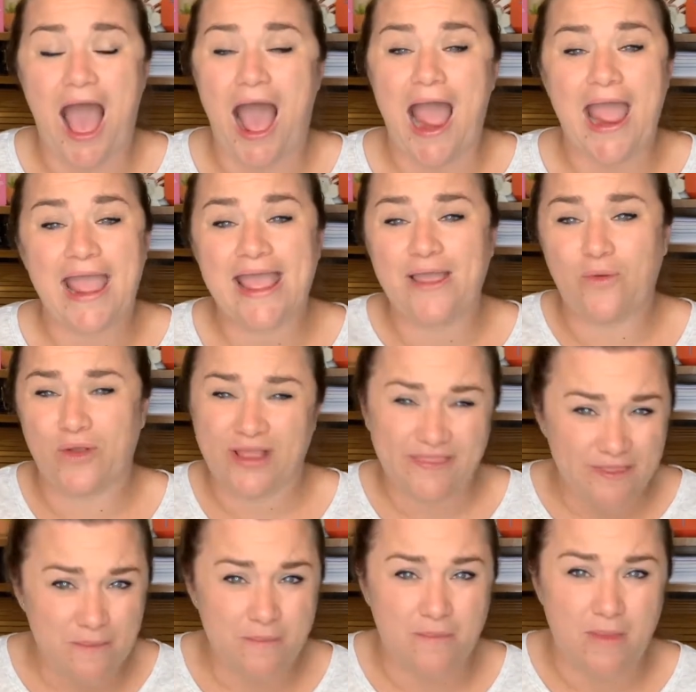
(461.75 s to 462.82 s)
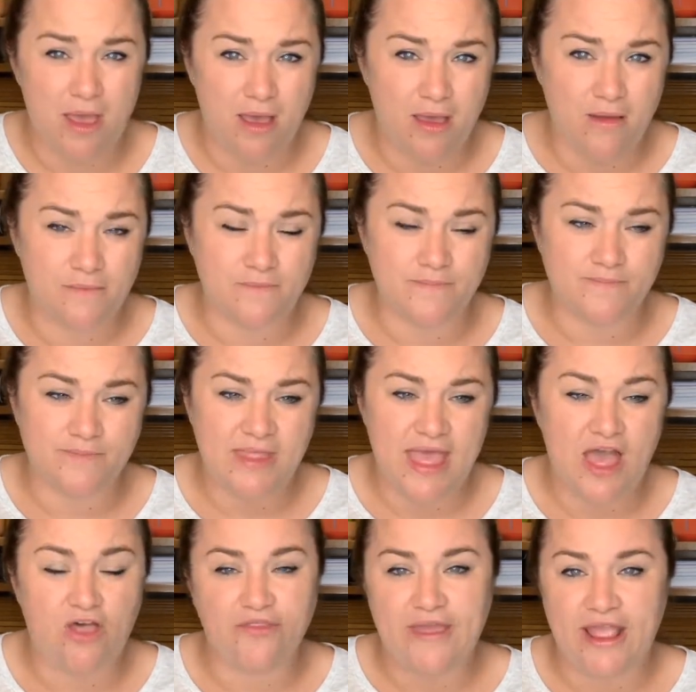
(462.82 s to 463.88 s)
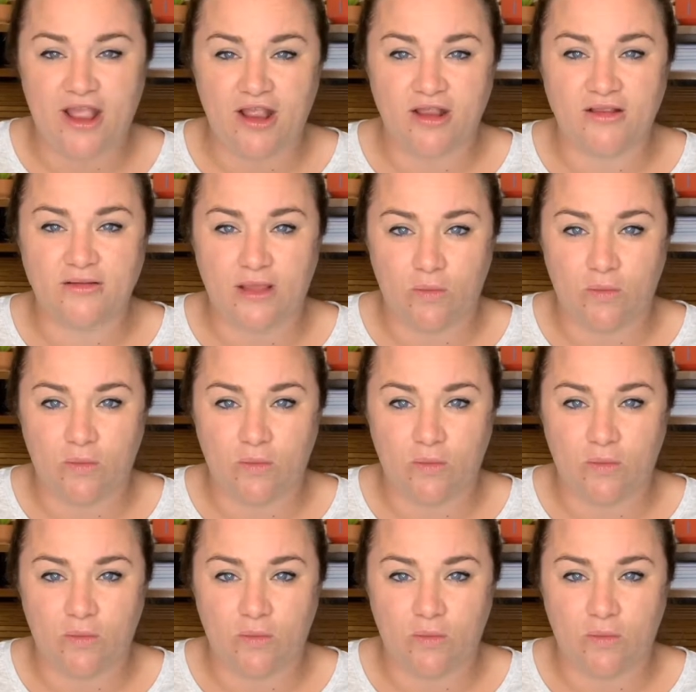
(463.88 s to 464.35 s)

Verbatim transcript: I work in the, um, healthcare.